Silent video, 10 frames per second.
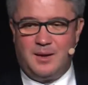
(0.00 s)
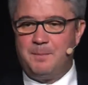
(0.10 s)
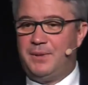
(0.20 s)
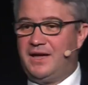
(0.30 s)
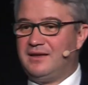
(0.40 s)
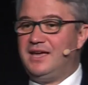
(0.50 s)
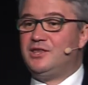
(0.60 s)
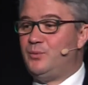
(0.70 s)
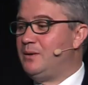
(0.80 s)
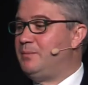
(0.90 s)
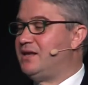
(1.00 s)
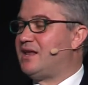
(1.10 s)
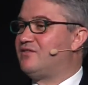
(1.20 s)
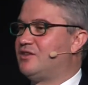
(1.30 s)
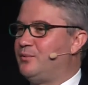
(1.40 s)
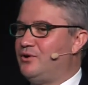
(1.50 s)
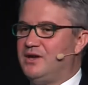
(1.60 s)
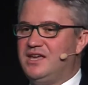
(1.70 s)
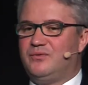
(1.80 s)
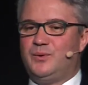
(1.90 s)
But it will be inevitable
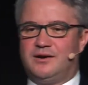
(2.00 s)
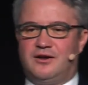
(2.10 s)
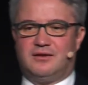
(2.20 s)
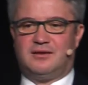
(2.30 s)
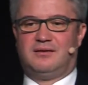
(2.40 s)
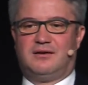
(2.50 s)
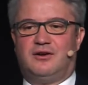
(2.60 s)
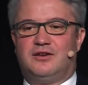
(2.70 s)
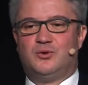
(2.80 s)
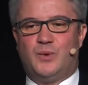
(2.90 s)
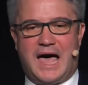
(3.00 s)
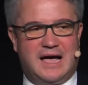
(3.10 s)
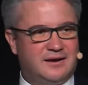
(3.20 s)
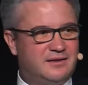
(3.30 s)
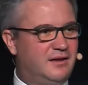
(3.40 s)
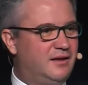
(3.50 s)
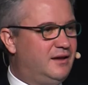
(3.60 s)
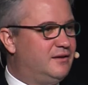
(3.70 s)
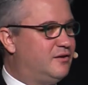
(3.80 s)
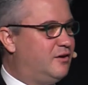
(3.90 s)
if we are not going to act
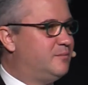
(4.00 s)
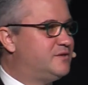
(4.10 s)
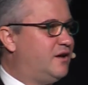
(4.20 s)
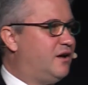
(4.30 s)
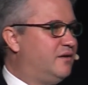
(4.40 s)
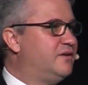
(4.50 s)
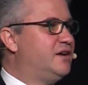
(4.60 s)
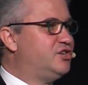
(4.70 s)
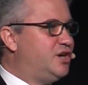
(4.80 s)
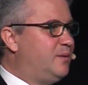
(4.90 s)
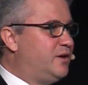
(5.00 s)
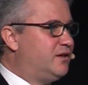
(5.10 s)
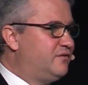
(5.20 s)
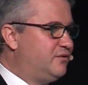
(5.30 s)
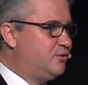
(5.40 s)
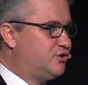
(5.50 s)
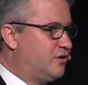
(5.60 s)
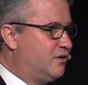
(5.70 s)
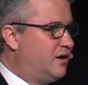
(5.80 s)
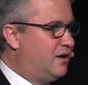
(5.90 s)
in terms of shaping the
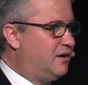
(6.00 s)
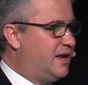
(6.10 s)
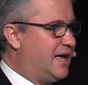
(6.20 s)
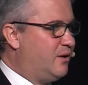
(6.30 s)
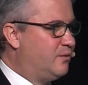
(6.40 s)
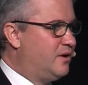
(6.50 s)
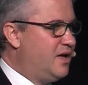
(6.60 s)
future now.